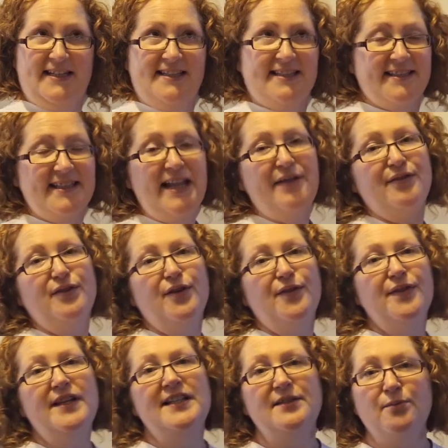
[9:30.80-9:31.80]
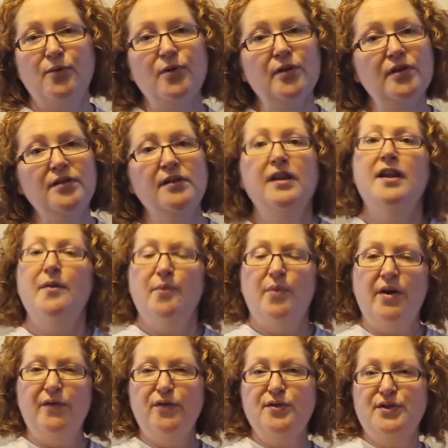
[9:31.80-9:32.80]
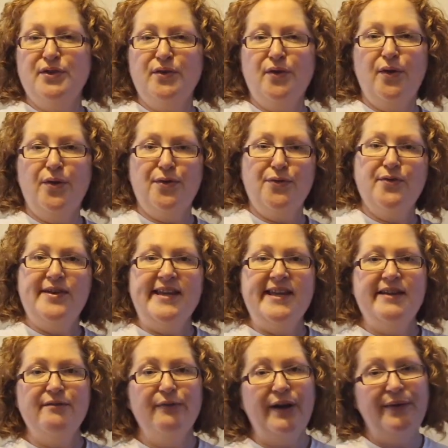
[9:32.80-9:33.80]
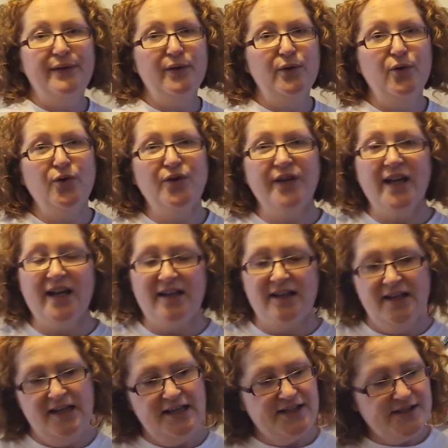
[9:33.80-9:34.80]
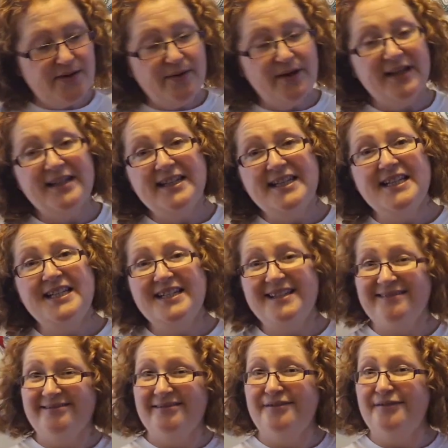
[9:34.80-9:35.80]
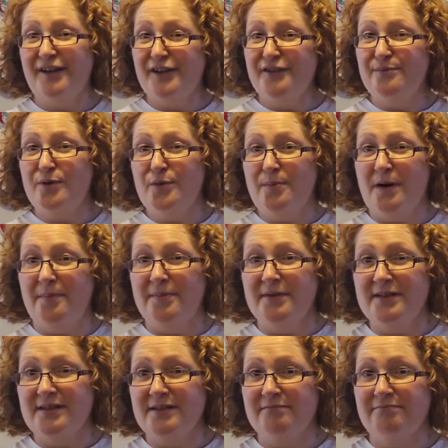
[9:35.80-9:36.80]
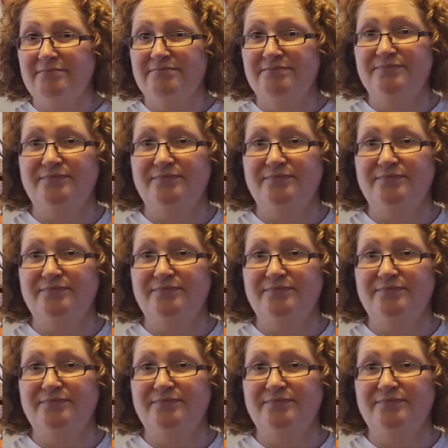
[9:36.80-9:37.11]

spaces left on this wall, but I've also got three round the corner. So I need five more poppers.